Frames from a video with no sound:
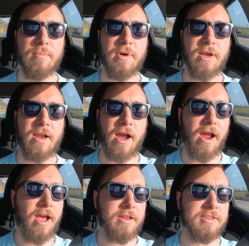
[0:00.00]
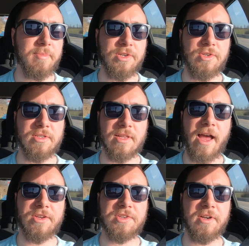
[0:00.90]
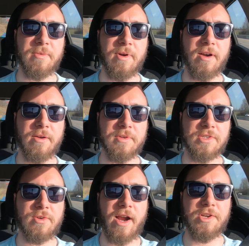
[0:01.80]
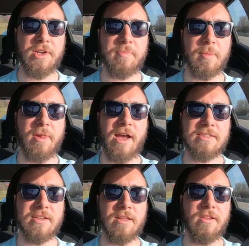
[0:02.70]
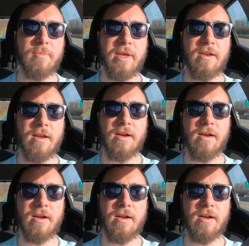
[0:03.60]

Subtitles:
But I had some issues last year where it was scratching up the plastic a little bit